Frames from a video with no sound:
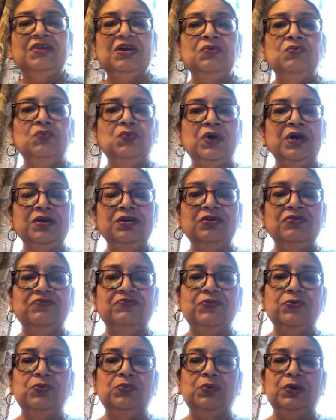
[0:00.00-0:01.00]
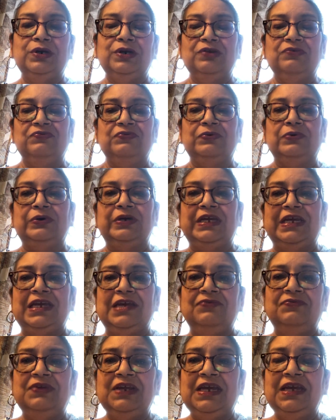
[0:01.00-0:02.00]
a wonderful, wonderful
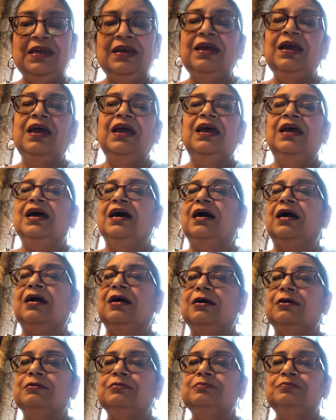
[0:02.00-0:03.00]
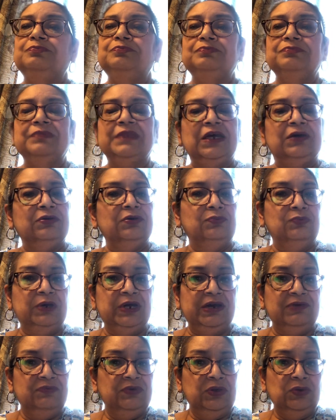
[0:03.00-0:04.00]
evening um, or
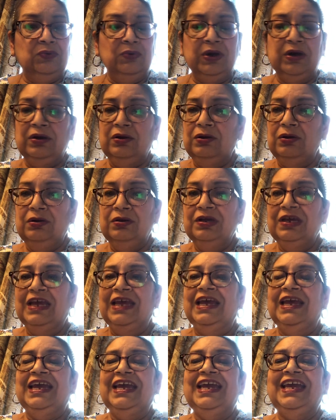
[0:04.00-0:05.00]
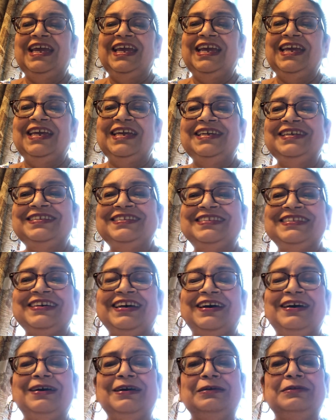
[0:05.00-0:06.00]
wherever you are. And
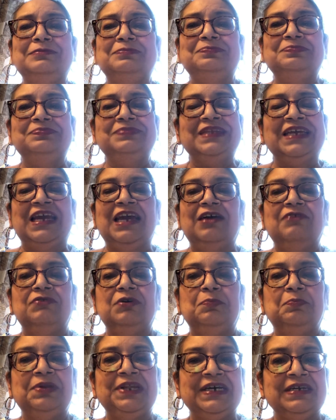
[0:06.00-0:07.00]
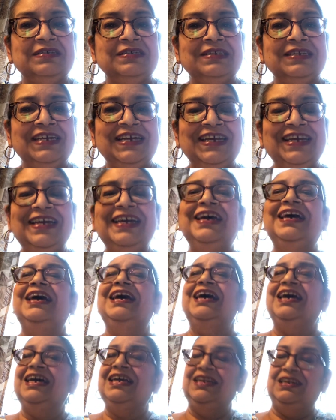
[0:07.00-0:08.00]
um, have a blessed day.
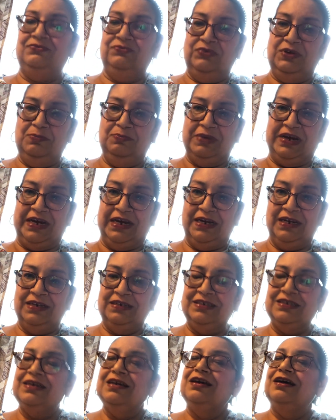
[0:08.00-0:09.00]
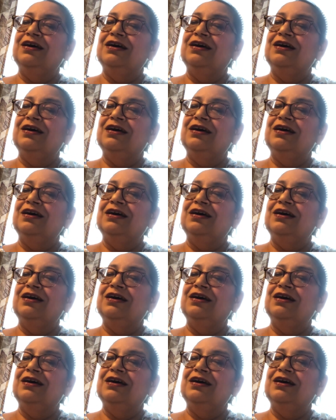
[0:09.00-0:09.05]
And remind